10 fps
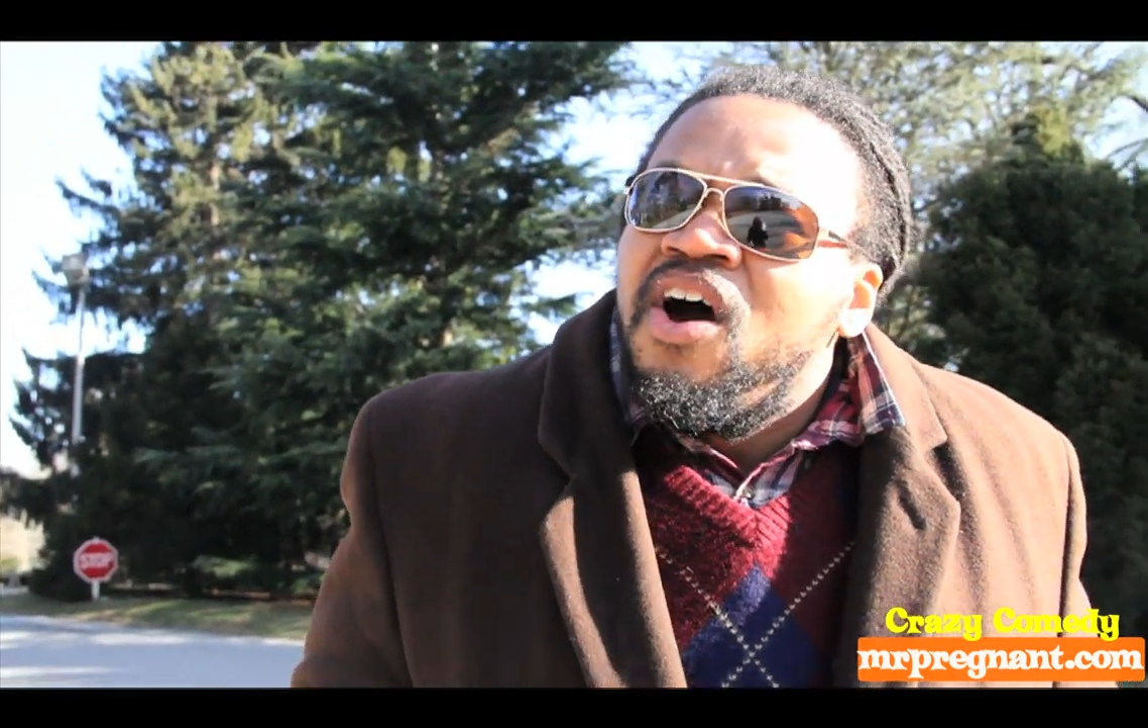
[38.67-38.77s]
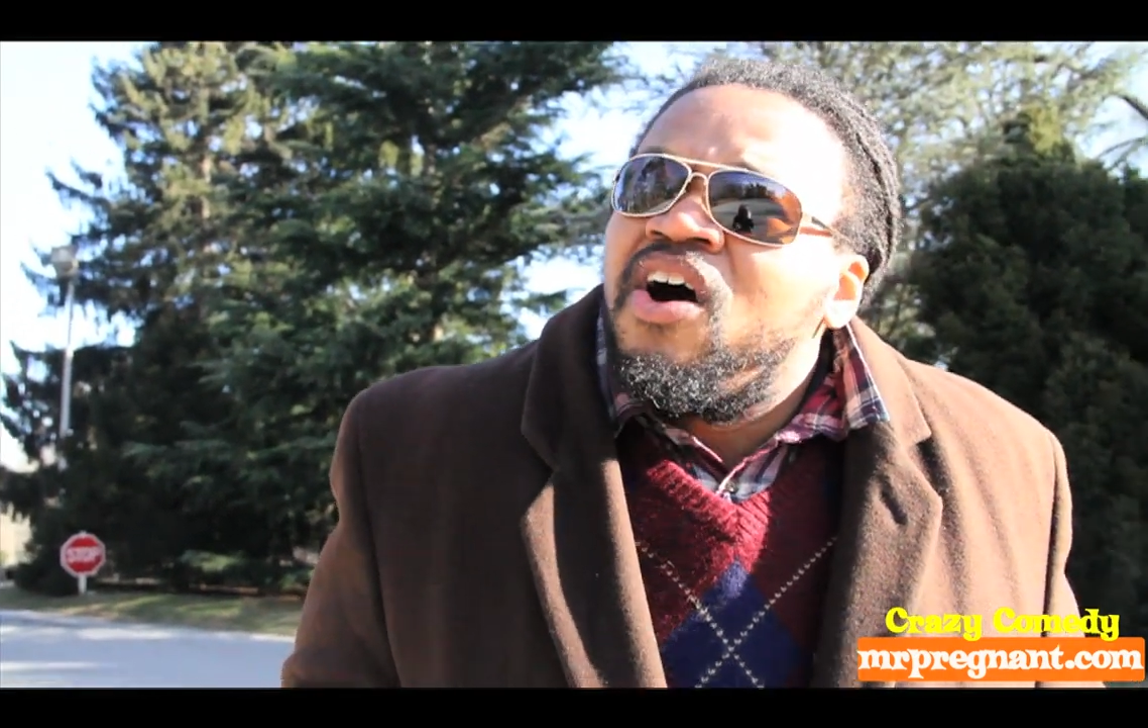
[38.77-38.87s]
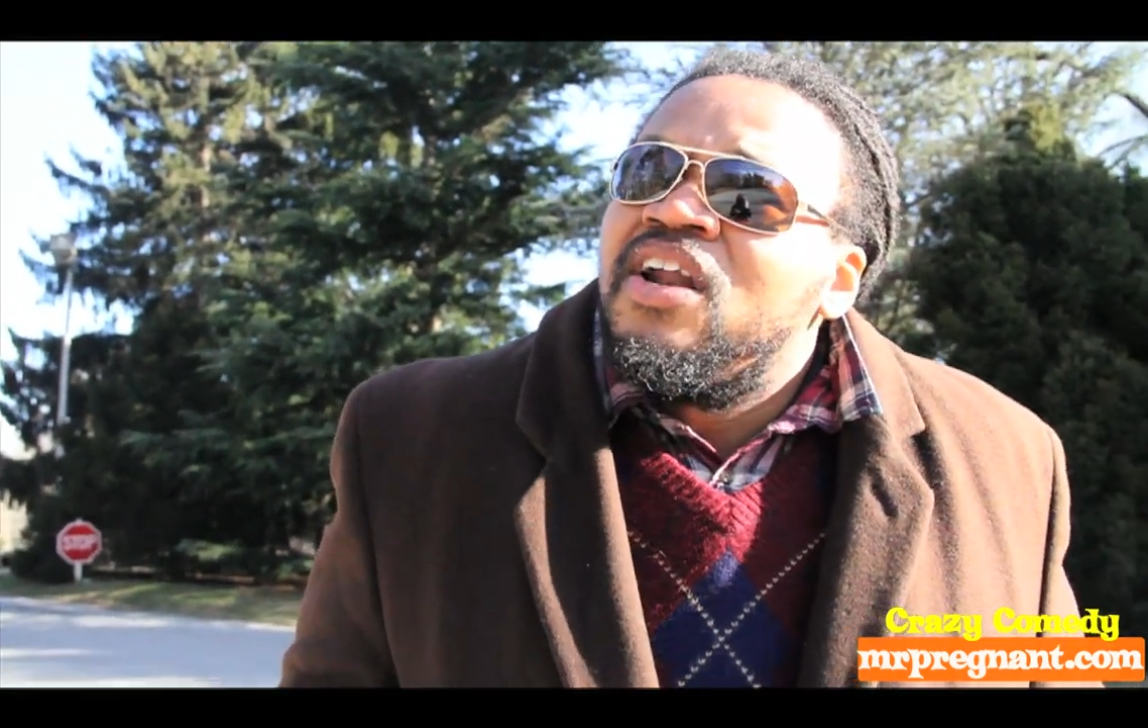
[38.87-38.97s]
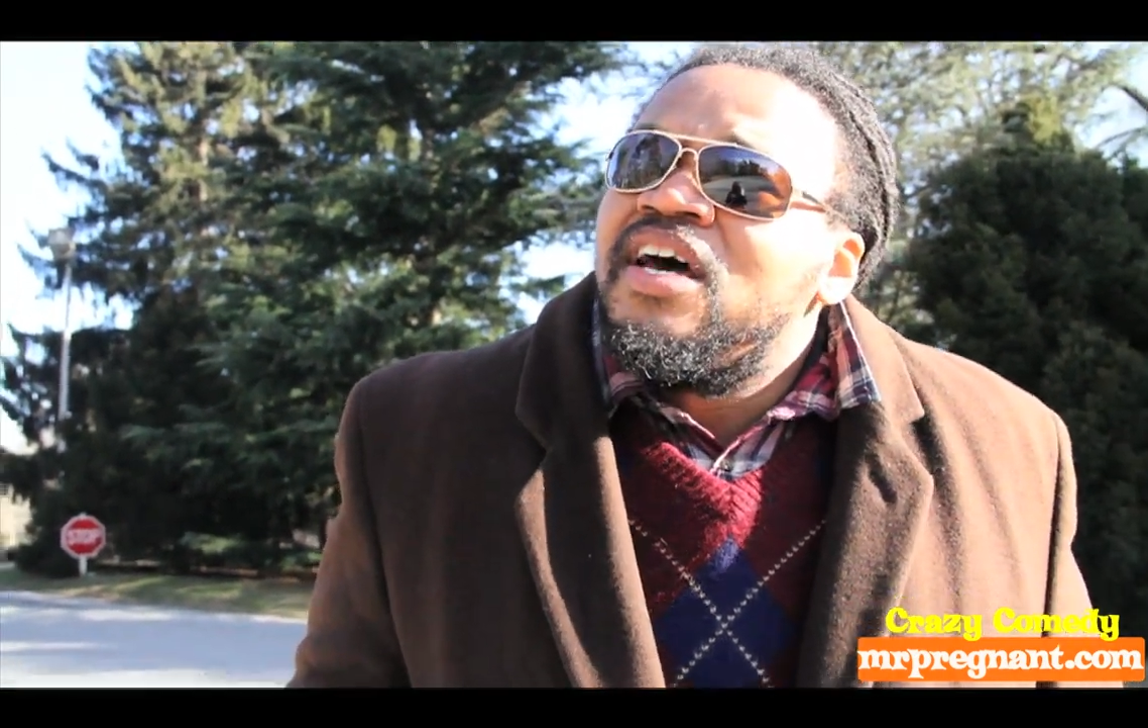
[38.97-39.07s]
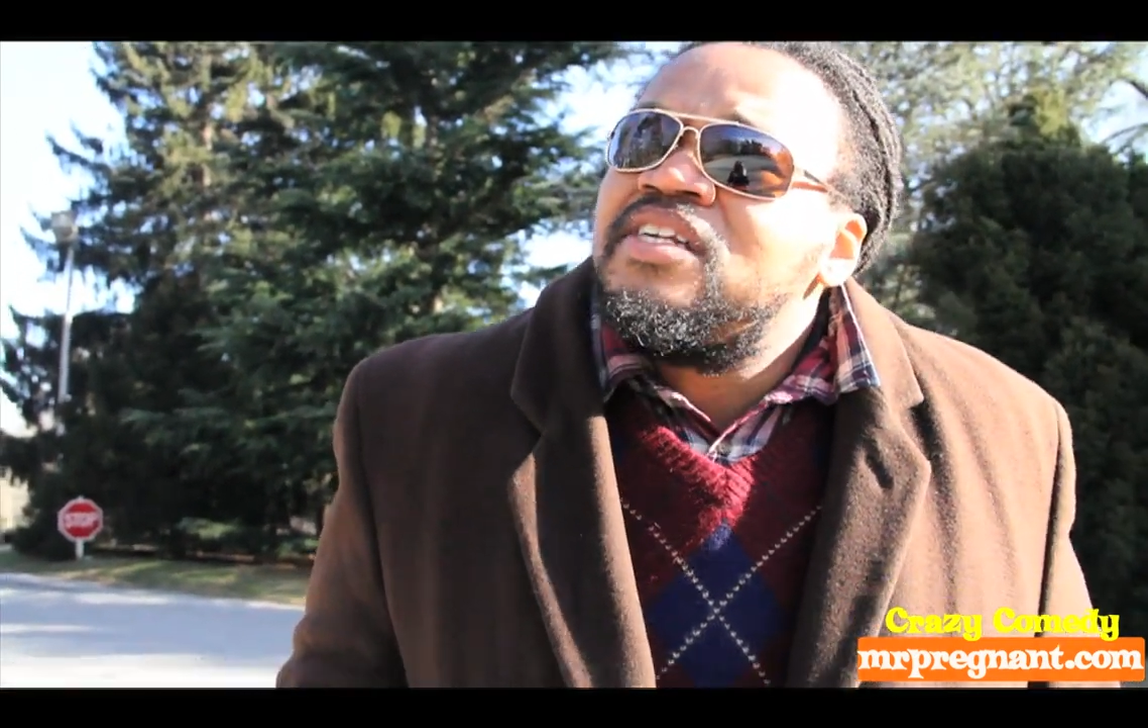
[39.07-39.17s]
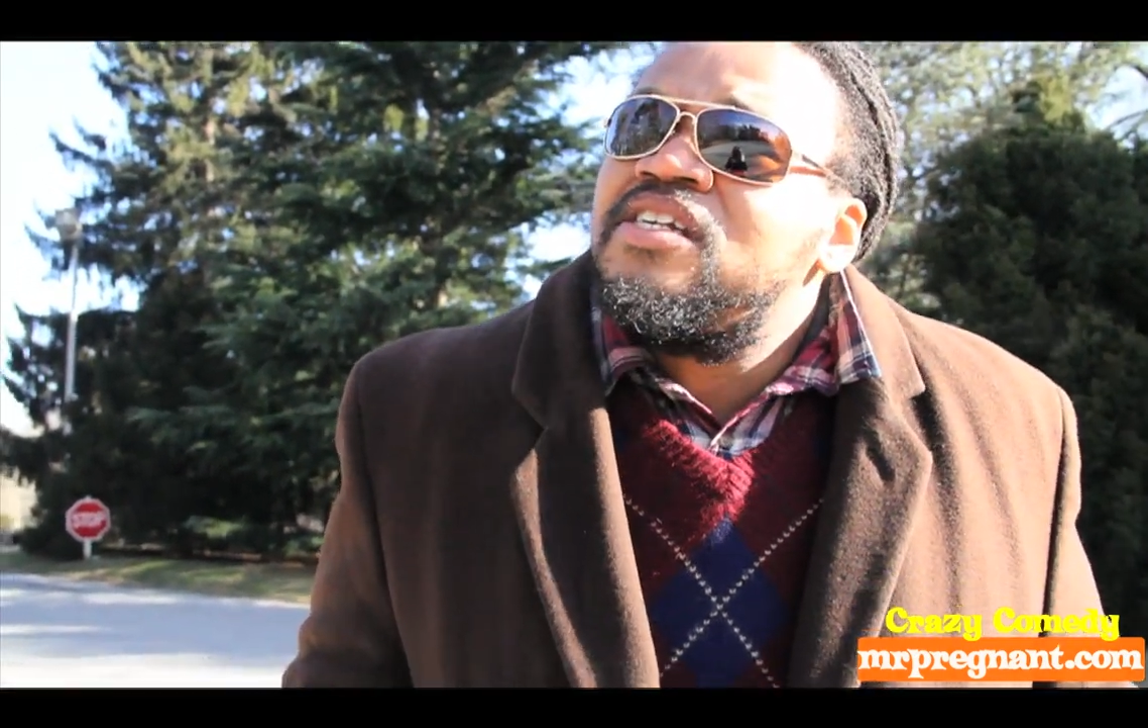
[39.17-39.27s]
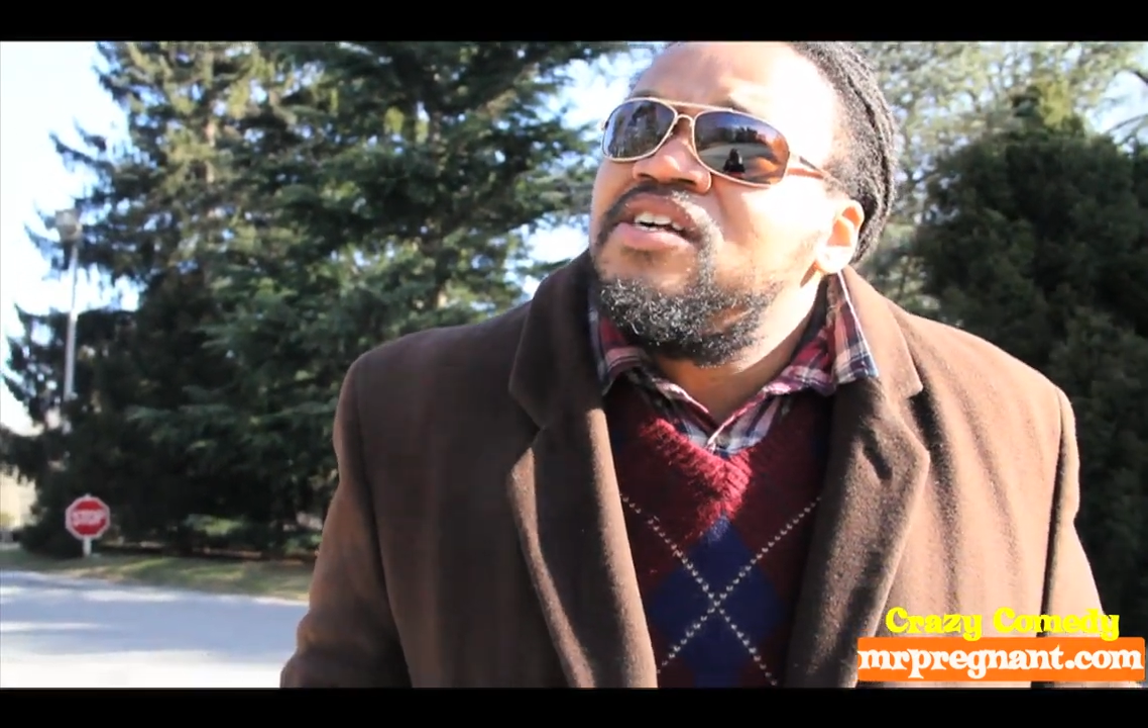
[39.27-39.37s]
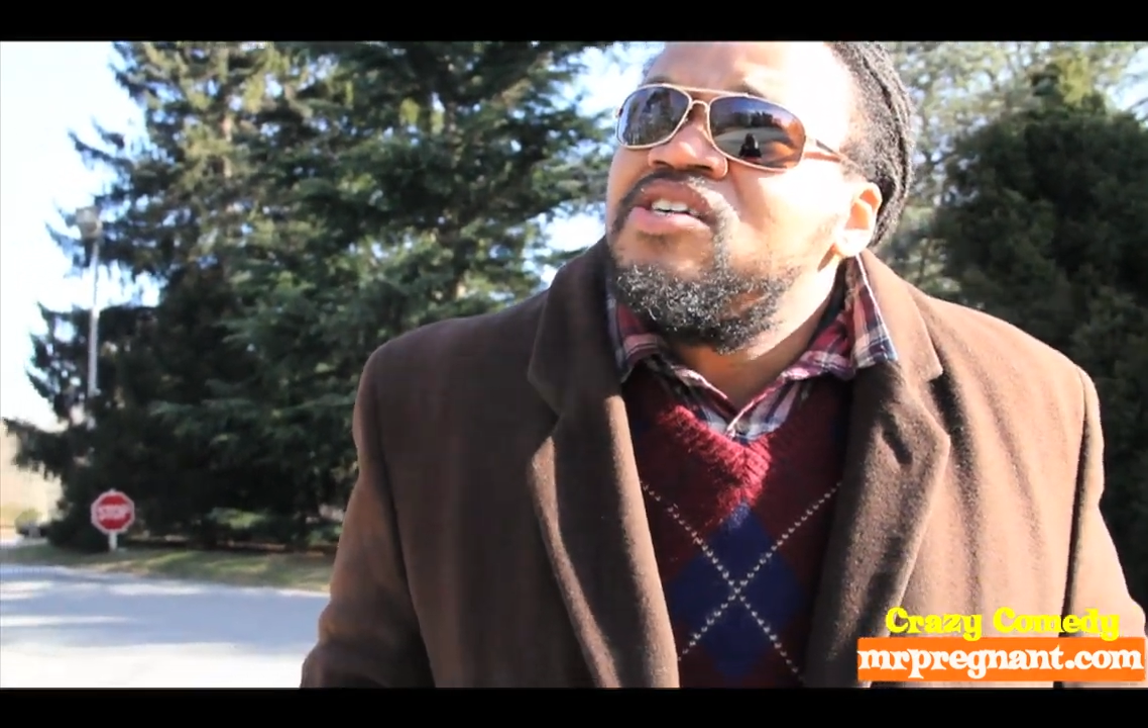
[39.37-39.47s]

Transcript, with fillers: unless